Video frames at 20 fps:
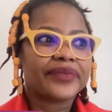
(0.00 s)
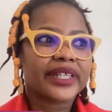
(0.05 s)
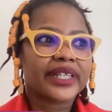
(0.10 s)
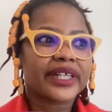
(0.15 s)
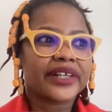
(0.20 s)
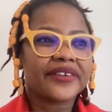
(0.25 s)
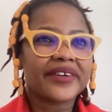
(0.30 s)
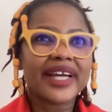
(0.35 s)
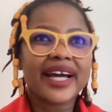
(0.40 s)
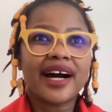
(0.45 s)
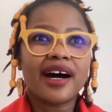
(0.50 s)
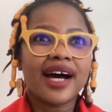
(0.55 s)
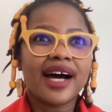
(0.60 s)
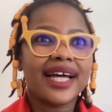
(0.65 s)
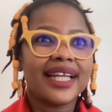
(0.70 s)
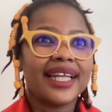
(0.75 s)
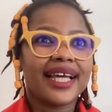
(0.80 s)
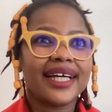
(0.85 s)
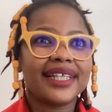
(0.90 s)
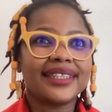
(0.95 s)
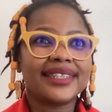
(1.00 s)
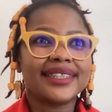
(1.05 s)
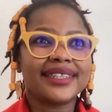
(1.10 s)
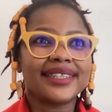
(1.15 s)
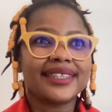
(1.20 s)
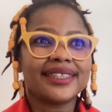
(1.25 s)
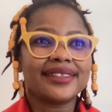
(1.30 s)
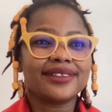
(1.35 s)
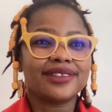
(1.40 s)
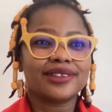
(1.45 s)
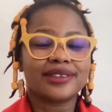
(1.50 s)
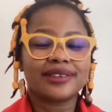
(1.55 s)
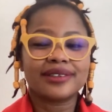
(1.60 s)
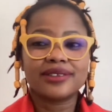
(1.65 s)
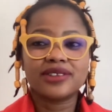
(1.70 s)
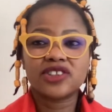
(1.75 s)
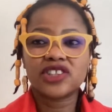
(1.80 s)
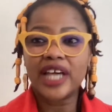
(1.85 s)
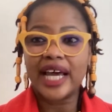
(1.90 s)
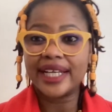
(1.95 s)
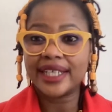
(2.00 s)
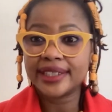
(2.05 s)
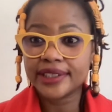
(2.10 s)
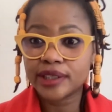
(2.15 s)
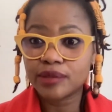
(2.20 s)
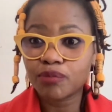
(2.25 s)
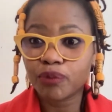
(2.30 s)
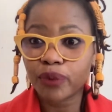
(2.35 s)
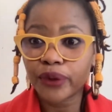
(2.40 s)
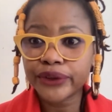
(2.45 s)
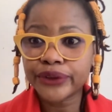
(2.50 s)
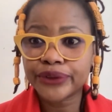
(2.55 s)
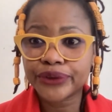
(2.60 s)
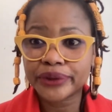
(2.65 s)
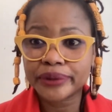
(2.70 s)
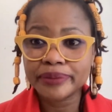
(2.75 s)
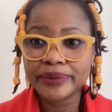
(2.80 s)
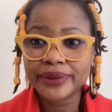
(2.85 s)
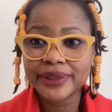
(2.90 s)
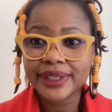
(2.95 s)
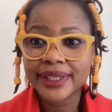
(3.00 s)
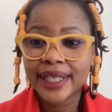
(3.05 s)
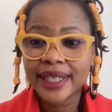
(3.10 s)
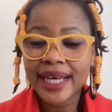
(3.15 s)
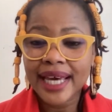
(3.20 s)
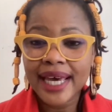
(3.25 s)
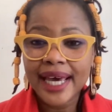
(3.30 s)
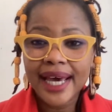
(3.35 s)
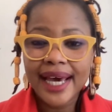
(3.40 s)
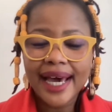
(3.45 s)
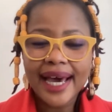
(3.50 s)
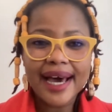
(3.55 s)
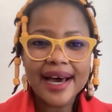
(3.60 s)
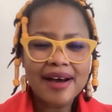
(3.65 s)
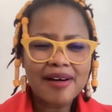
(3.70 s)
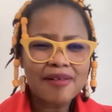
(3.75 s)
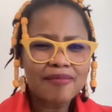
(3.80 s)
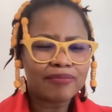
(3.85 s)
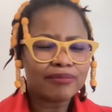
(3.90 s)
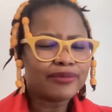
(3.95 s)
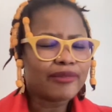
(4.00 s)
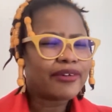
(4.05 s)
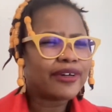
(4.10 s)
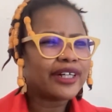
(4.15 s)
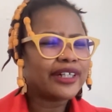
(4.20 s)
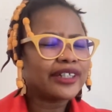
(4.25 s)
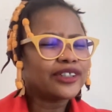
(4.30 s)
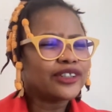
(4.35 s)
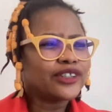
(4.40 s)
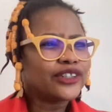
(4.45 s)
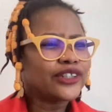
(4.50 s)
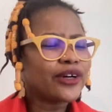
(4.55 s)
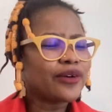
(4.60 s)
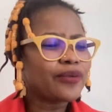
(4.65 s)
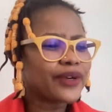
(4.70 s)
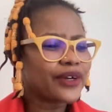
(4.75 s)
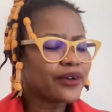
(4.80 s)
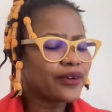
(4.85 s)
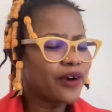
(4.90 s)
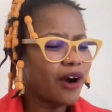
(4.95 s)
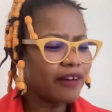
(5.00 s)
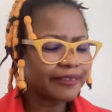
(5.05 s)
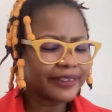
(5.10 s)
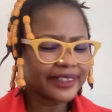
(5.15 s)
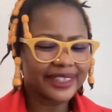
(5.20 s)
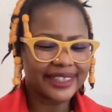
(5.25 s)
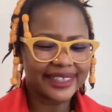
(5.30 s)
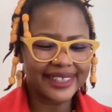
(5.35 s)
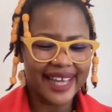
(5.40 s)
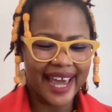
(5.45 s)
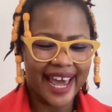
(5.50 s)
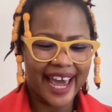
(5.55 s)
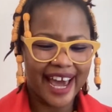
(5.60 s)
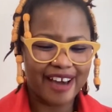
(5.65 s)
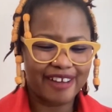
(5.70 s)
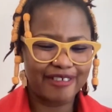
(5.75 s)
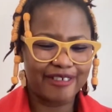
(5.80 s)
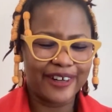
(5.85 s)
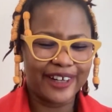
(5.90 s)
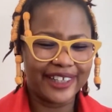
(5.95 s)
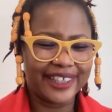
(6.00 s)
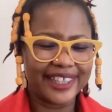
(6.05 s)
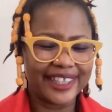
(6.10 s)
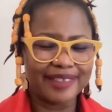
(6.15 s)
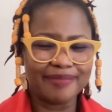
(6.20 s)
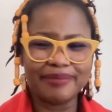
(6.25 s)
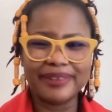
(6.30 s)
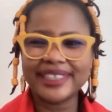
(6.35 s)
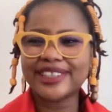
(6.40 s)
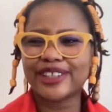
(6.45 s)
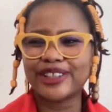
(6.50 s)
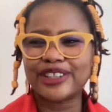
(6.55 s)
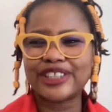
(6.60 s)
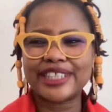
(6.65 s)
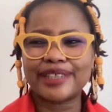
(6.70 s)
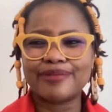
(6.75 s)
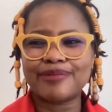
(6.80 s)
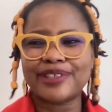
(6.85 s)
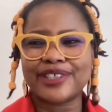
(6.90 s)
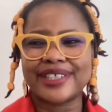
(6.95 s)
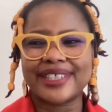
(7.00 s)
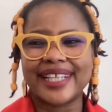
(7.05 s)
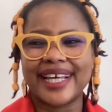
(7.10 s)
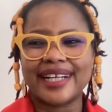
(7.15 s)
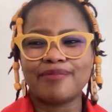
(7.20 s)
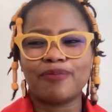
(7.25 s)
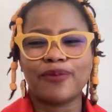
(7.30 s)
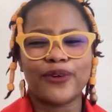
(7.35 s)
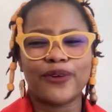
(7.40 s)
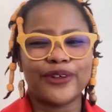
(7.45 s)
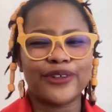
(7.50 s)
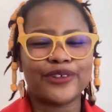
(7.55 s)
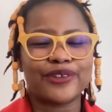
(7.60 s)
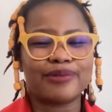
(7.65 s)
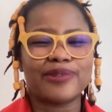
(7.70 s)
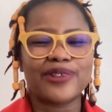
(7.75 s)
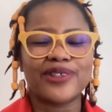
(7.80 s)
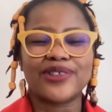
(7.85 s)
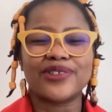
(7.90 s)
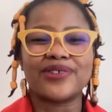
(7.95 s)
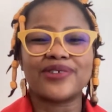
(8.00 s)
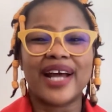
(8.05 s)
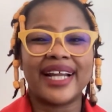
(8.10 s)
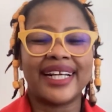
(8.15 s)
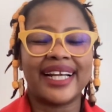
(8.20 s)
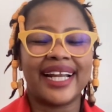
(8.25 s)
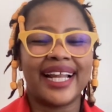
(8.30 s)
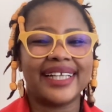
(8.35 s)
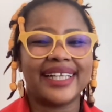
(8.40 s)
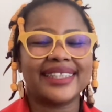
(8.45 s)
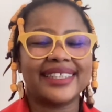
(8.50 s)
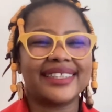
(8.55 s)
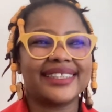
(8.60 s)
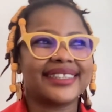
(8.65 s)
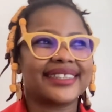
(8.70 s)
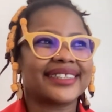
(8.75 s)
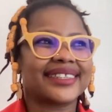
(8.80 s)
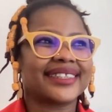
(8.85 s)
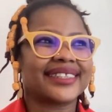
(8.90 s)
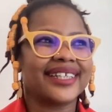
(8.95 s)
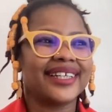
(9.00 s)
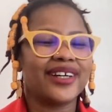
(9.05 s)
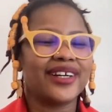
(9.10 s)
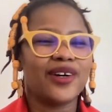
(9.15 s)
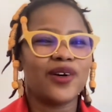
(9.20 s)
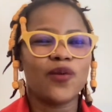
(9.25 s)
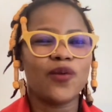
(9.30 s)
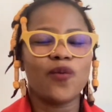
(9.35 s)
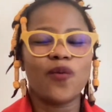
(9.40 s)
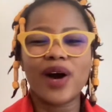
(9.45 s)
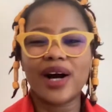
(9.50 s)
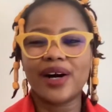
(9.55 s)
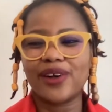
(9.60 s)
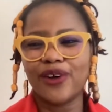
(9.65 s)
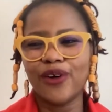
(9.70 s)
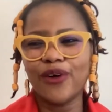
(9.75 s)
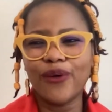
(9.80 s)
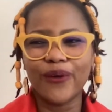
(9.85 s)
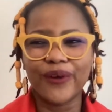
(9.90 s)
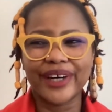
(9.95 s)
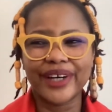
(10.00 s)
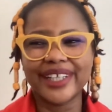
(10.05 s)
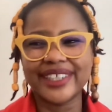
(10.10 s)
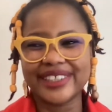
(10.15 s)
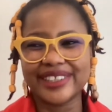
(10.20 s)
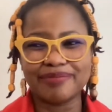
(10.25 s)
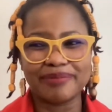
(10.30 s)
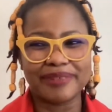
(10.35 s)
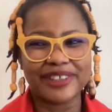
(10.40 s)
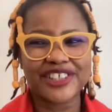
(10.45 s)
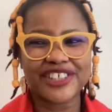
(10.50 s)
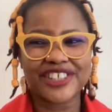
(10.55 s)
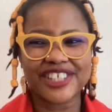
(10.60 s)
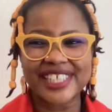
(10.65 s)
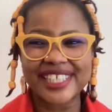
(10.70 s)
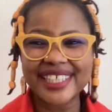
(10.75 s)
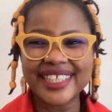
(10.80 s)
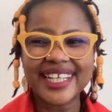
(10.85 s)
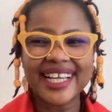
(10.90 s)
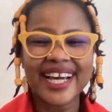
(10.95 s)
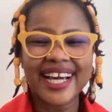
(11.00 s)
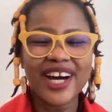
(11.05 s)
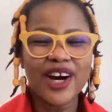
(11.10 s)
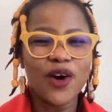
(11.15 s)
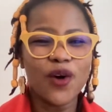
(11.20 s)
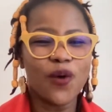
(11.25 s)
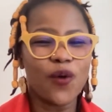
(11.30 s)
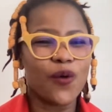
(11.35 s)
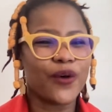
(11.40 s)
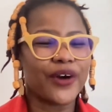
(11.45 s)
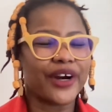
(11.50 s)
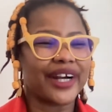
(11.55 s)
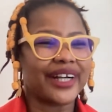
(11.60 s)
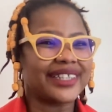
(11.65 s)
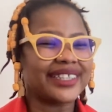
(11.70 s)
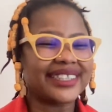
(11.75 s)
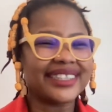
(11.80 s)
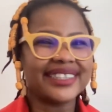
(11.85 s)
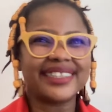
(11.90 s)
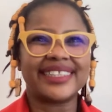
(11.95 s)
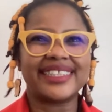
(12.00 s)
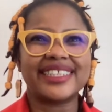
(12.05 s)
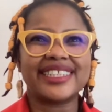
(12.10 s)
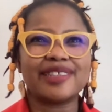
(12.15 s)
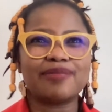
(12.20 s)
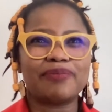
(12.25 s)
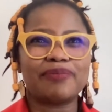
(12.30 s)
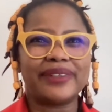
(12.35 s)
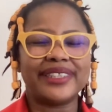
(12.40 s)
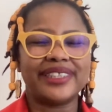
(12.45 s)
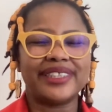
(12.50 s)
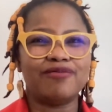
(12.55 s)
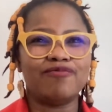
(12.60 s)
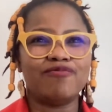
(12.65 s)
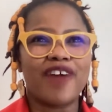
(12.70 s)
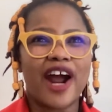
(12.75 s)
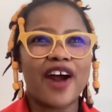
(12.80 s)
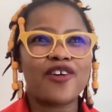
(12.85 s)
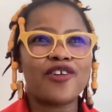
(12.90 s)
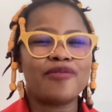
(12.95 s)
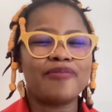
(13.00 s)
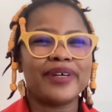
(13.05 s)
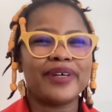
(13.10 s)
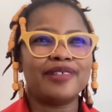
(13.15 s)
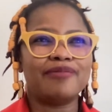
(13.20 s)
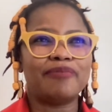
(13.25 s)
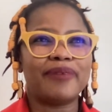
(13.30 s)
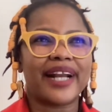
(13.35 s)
Career highlights is challenging boardrooms. Um, we often have the misconception that a boardroom should run like this well-oiled machine or this disciplined environment.